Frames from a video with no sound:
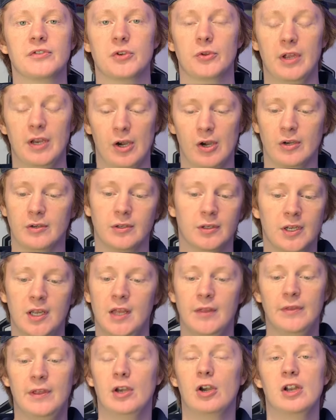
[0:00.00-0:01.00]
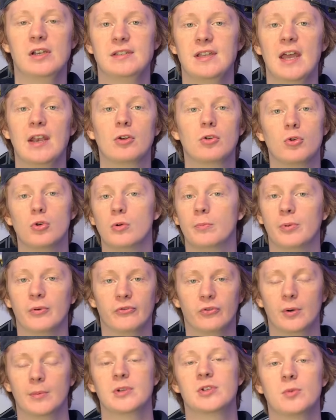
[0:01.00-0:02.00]
they are identical
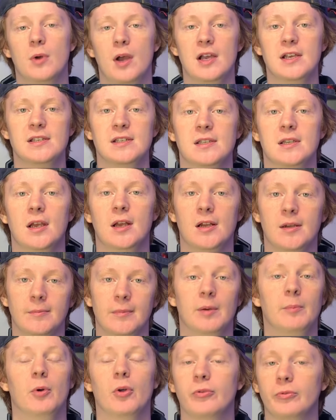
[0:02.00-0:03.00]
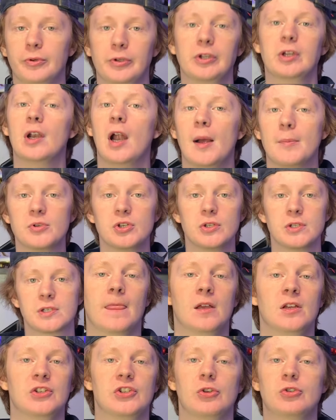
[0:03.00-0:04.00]
performance-wise. They're both really good options.
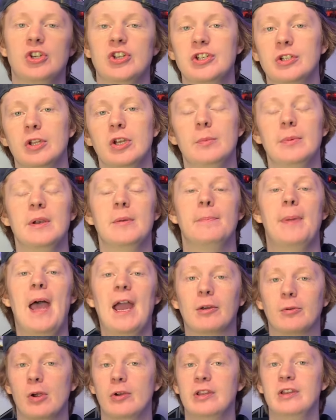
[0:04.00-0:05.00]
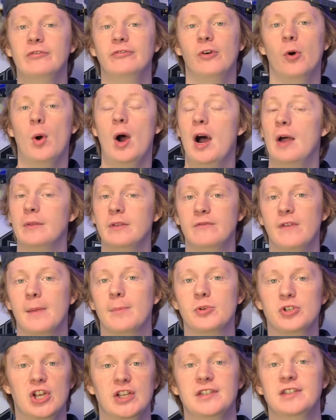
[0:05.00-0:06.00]
So just a little bit of background info on the
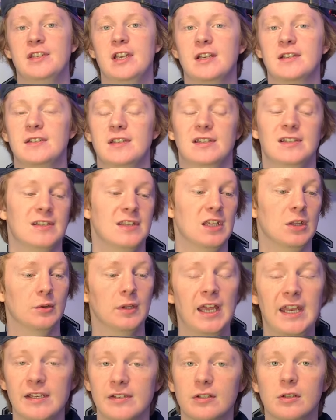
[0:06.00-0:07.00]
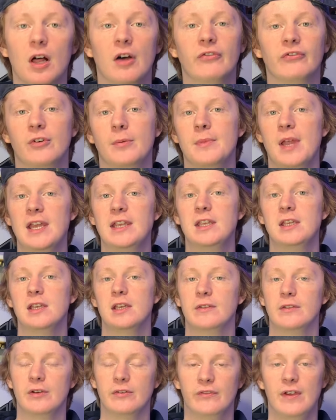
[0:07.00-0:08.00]
Vaporjet 6. This is the latest glove from Nike
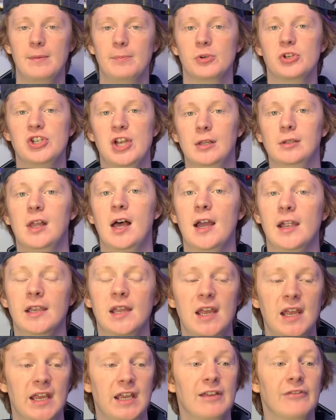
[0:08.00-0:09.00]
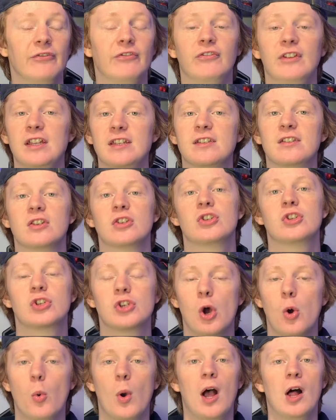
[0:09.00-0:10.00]
in their Vaporjet line. It fits
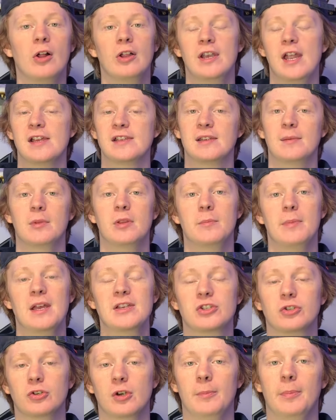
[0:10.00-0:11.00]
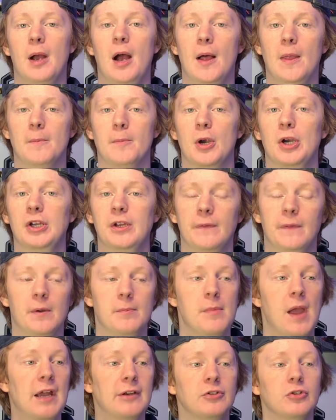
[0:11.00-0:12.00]
so well and has some of the best grip on the market. Their
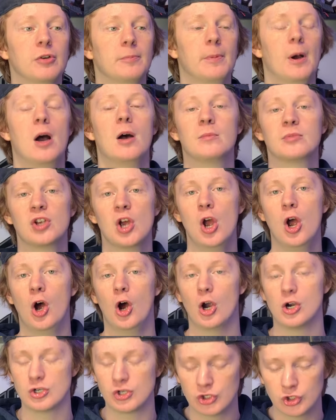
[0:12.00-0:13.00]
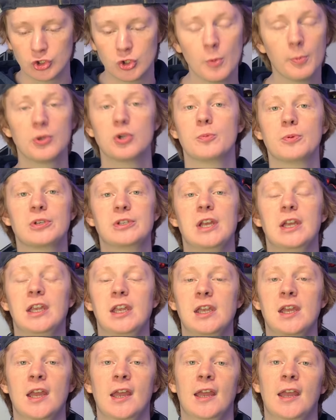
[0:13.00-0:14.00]
Magna Grip palms are super duper
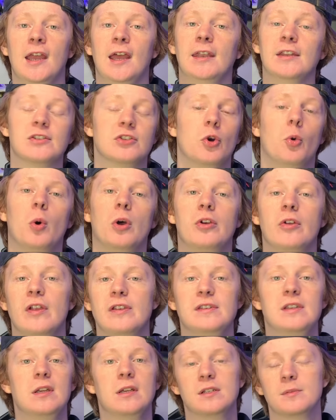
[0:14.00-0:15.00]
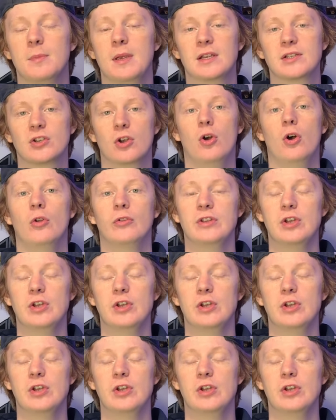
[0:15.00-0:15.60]
sticky, and it's no wonder that Diggs makes all the